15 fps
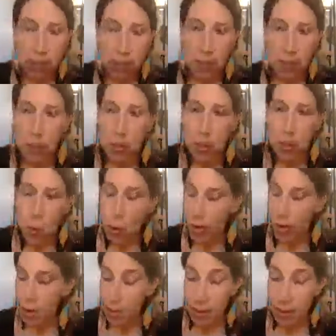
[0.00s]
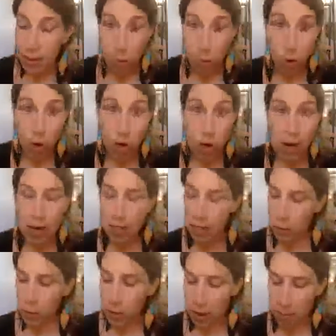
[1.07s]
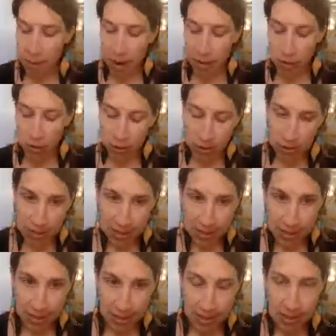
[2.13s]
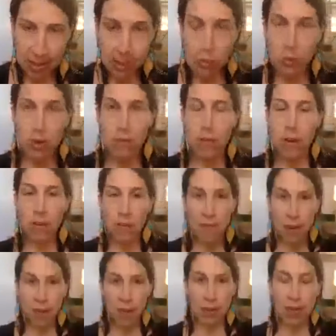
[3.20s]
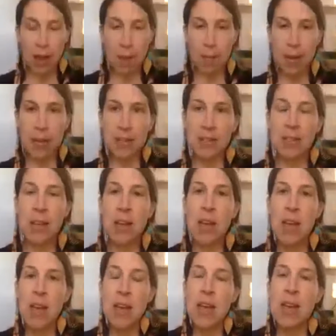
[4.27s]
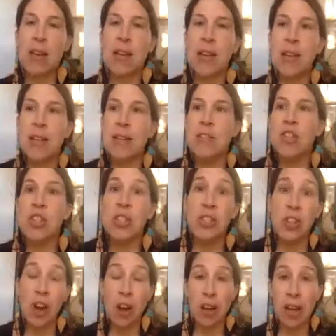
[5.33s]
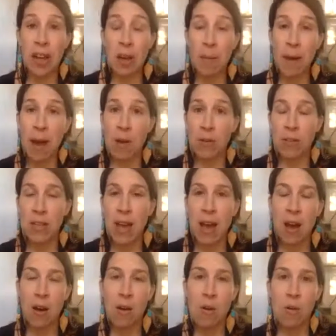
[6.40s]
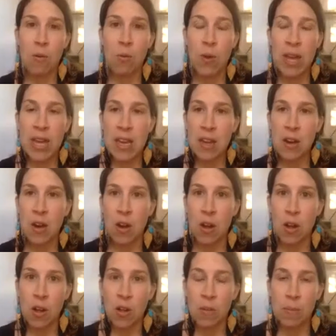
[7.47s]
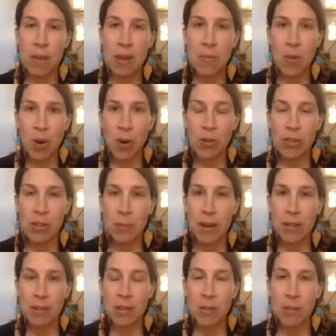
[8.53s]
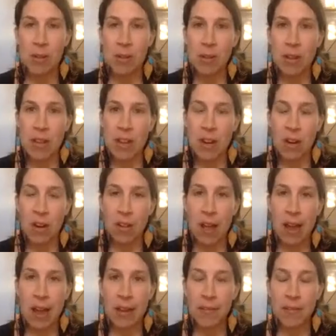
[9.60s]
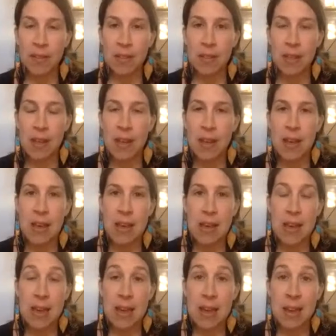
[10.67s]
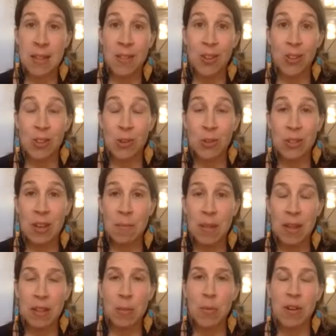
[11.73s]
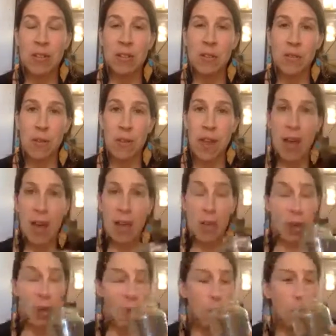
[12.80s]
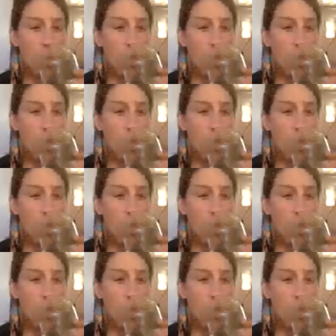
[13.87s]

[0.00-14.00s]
There's quite a bit more, as you can imagine, since that's one of our favorite topics, is just talking about how we can all be more responsible in our lives. And there's no time like the present for that, you know?